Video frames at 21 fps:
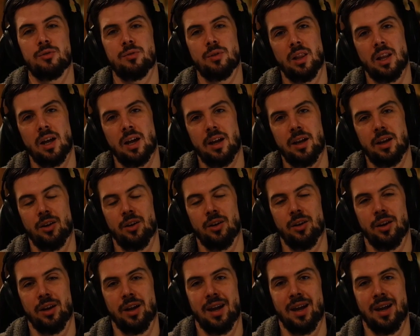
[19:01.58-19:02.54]
rely
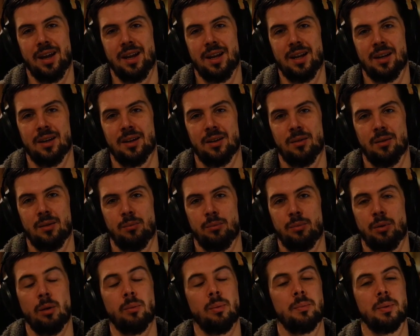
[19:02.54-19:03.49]
on a
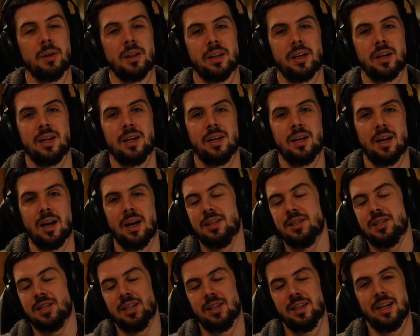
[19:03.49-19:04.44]
probability,
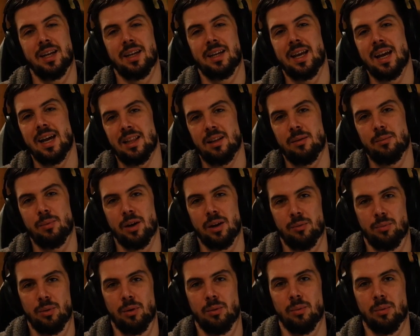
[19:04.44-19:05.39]
ideally a
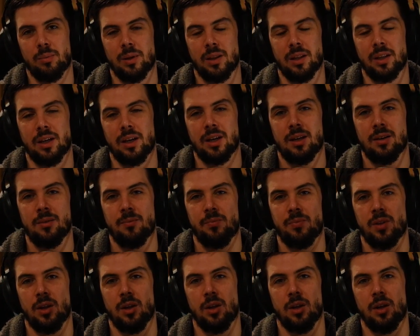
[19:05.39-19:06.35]
calibrated probability,
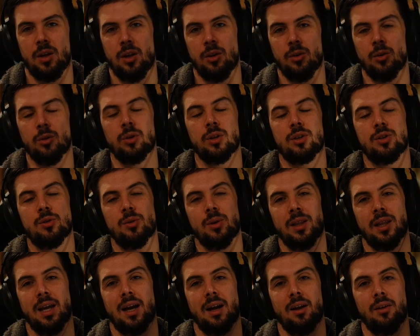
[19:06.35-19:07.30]
in order to
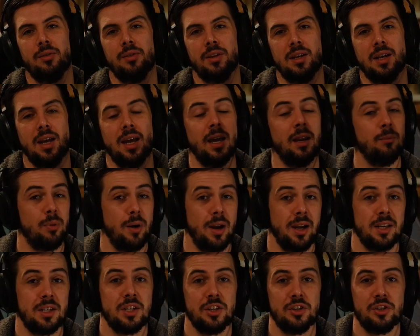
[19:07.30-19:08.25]
allow the end
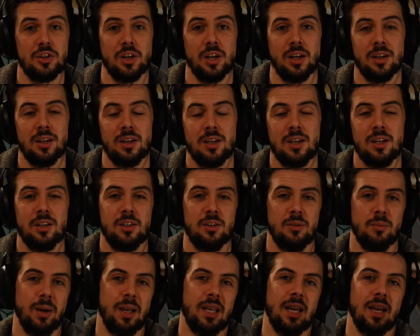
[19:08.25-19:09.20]
practitioner
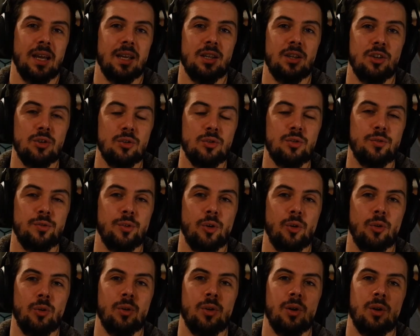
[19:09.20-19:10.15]
to make a
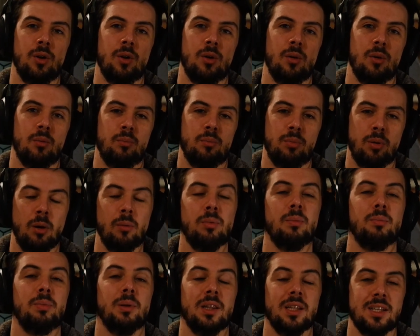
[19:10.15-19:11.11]
useful
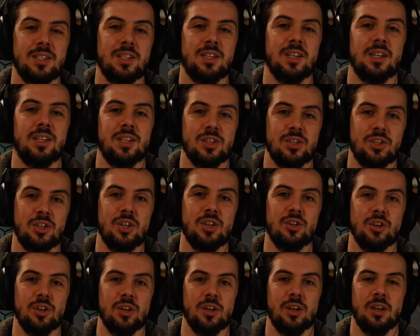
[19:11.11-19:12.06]
probabilistic
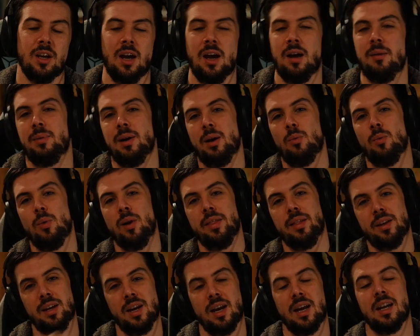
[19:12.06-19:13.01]
decision about
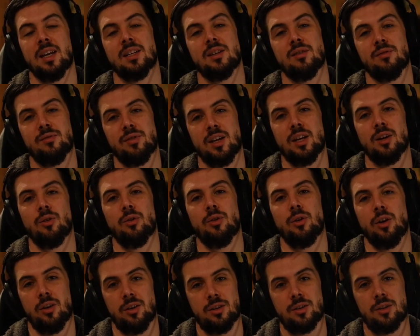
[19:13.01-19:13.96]
whether to intervene or
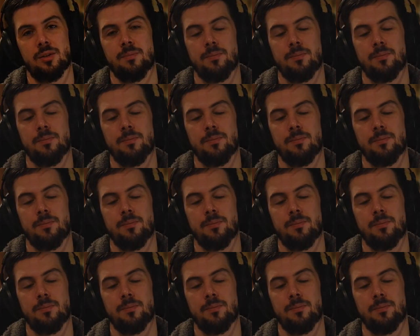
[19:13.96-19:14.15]
not.